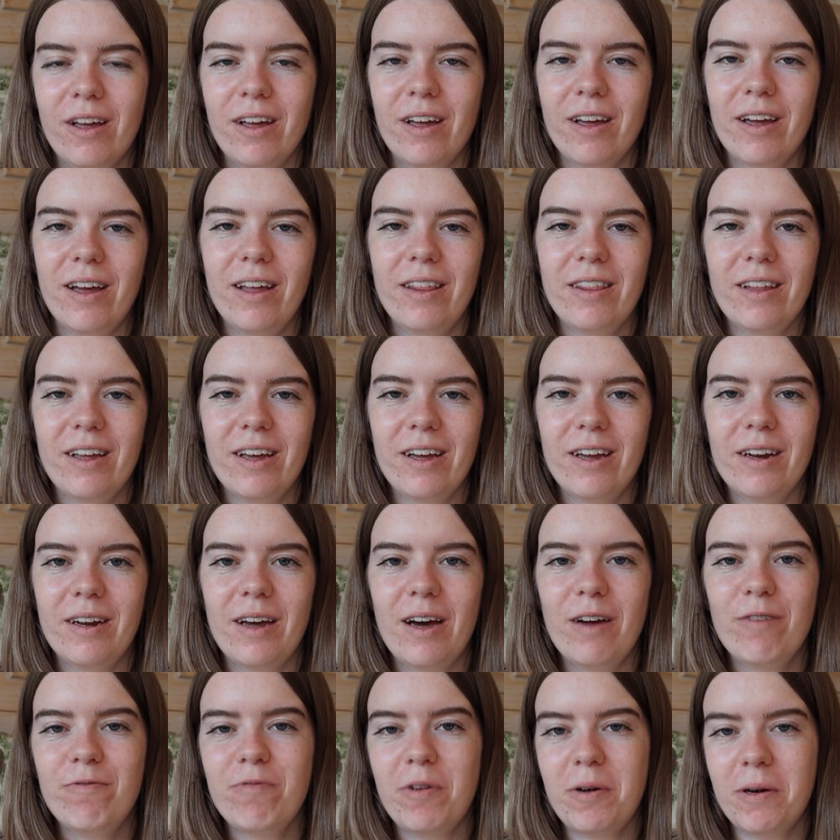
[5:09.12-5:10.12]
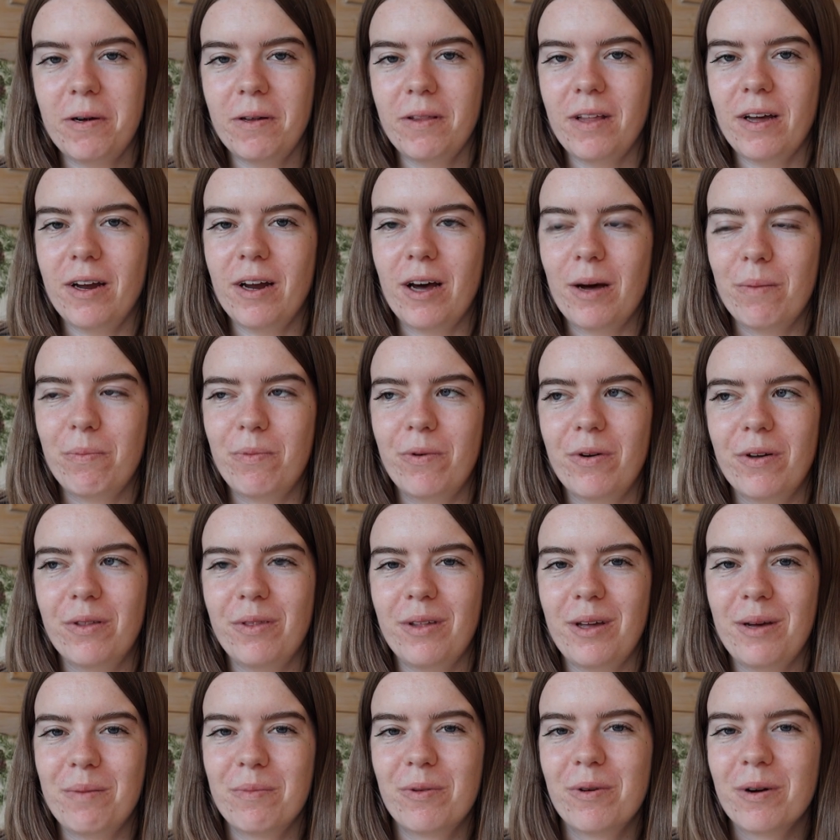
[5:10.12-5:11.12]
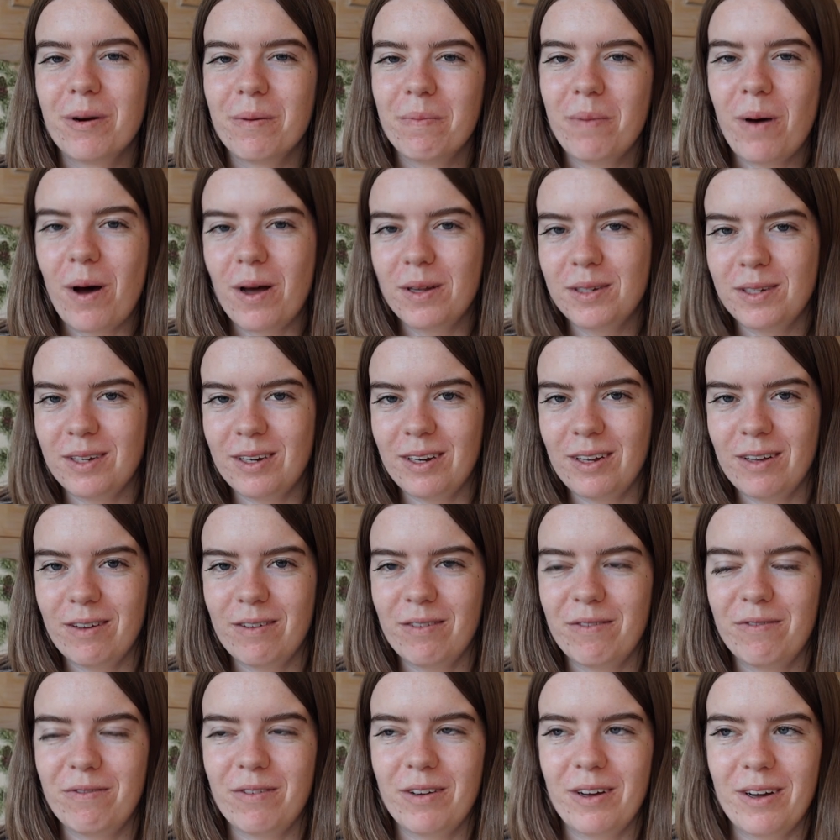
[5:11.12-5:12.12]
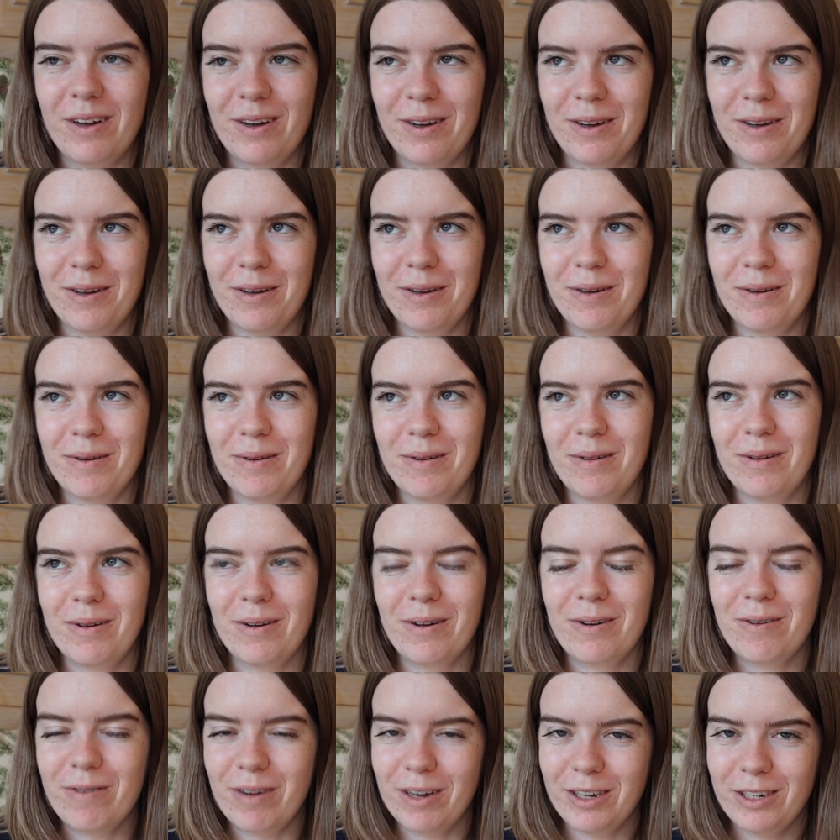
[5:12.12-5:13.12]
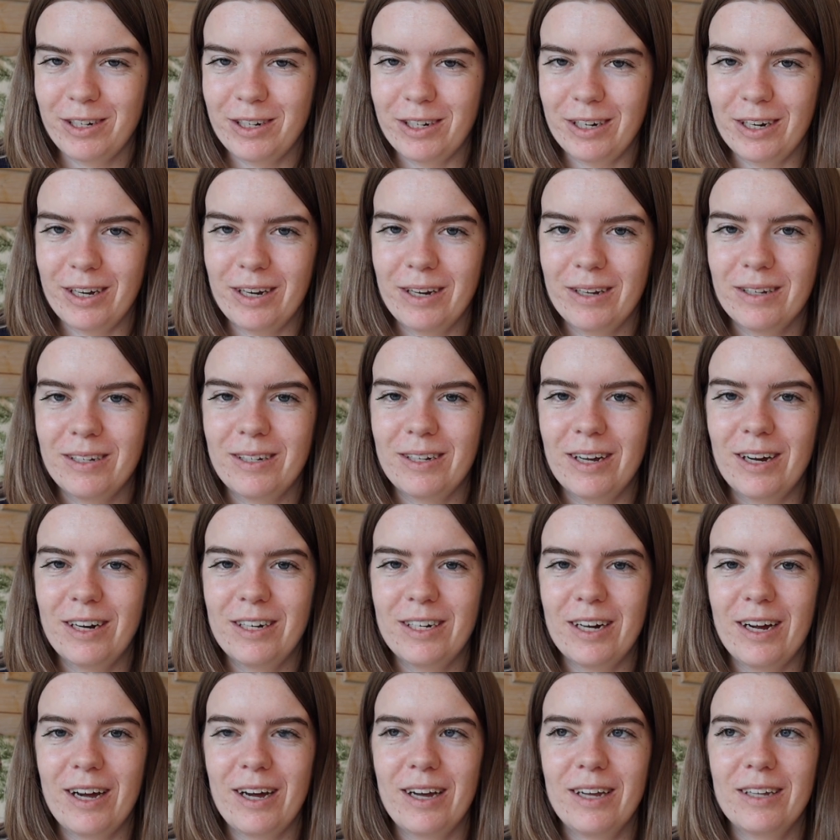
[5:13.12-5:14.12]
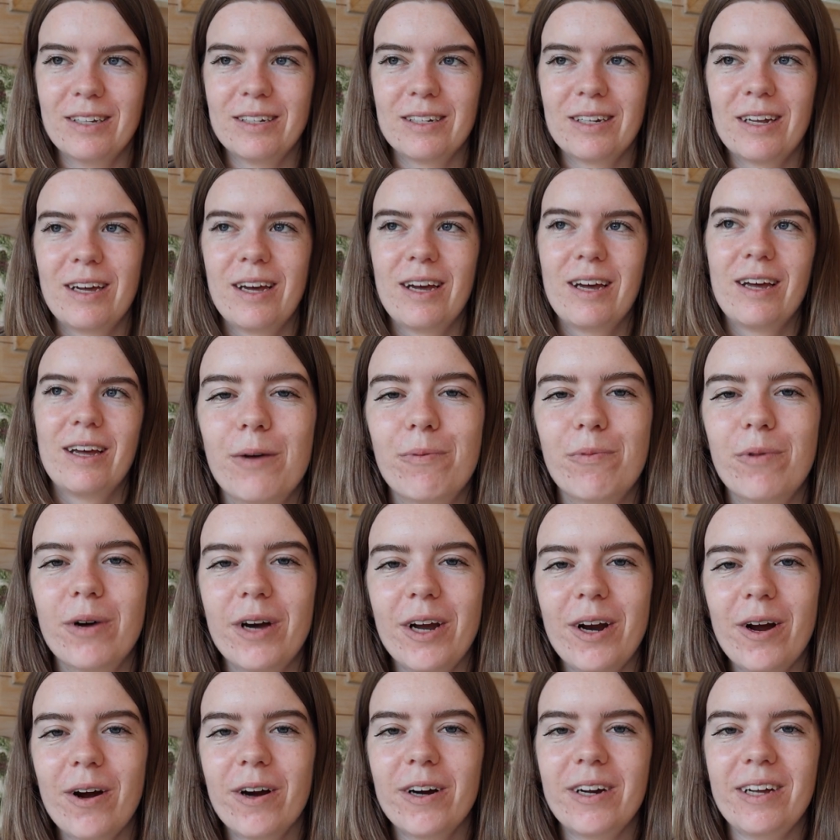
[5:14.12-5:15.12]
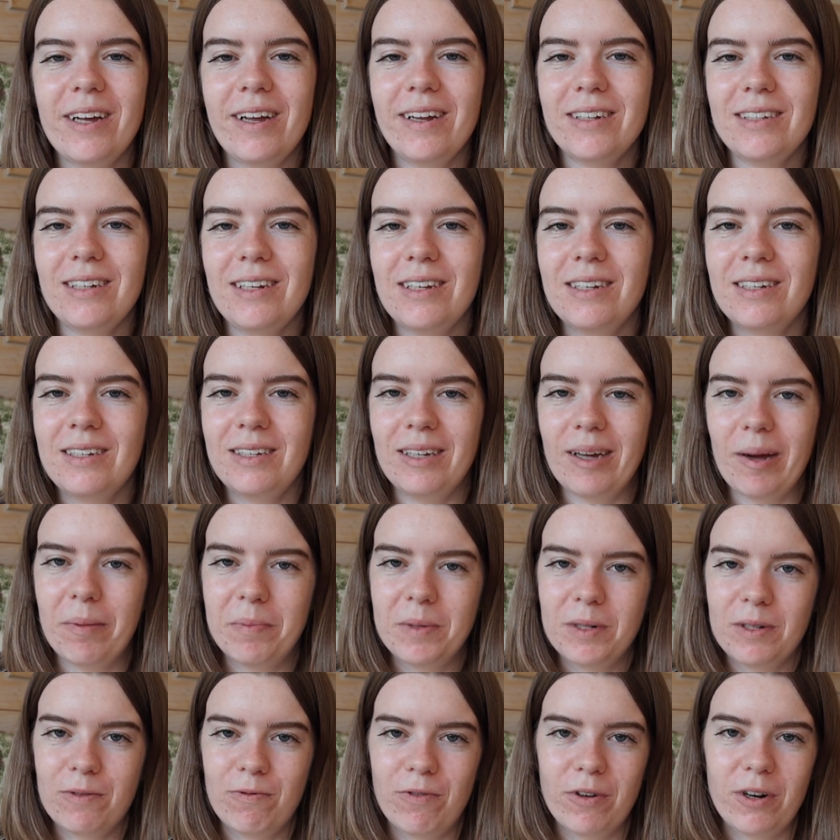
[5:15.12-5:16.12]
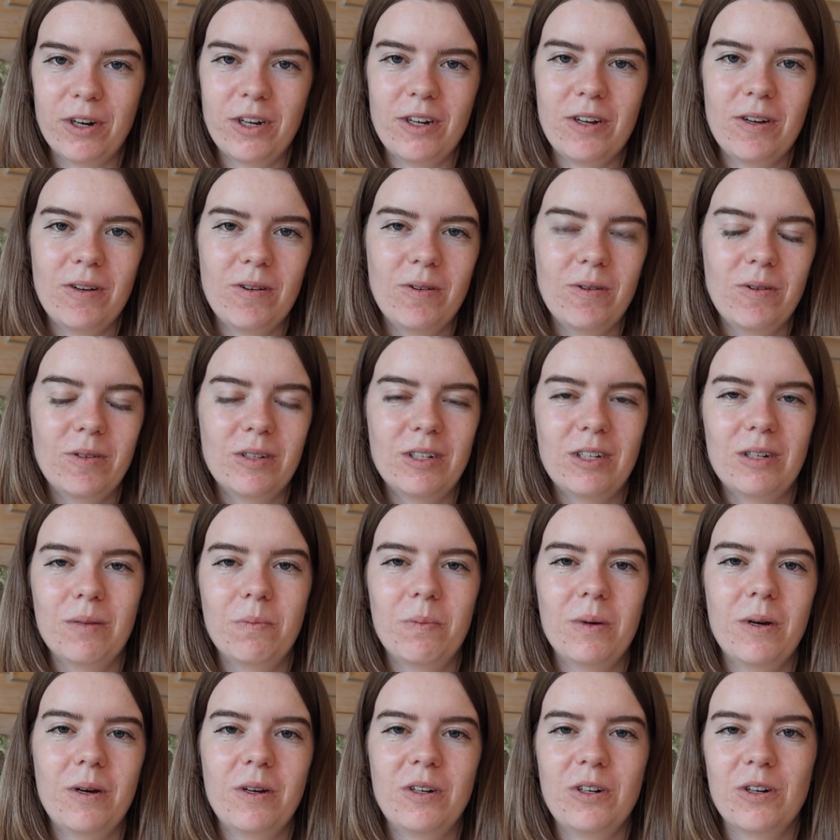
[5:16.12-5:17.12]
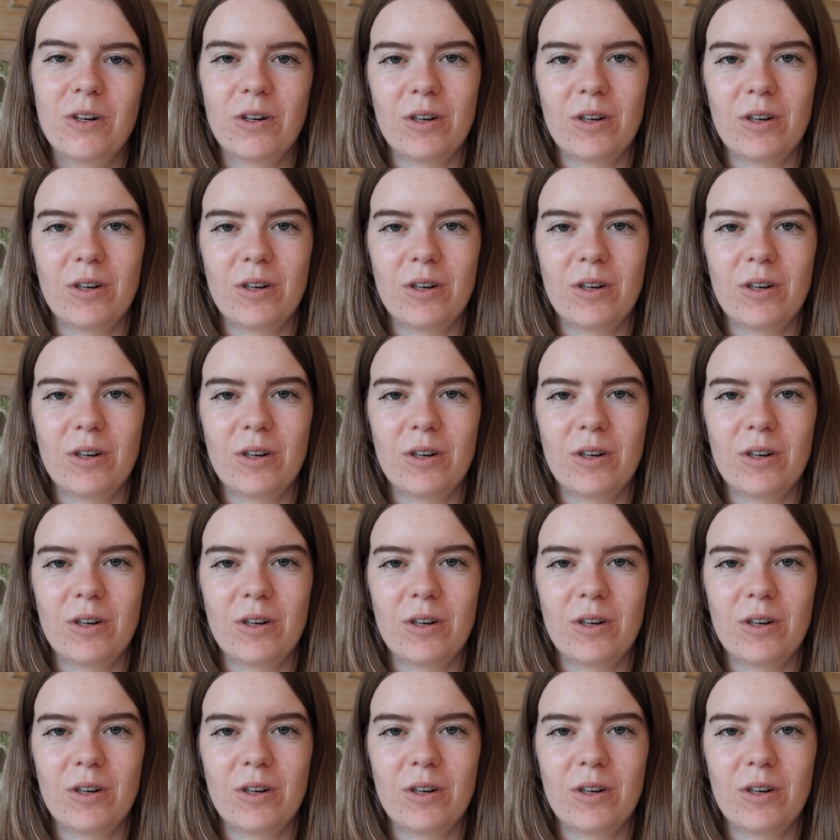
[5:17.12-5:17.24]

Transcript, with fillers: And then I follow that up with a more positive question such as, what are easy steps for you to build your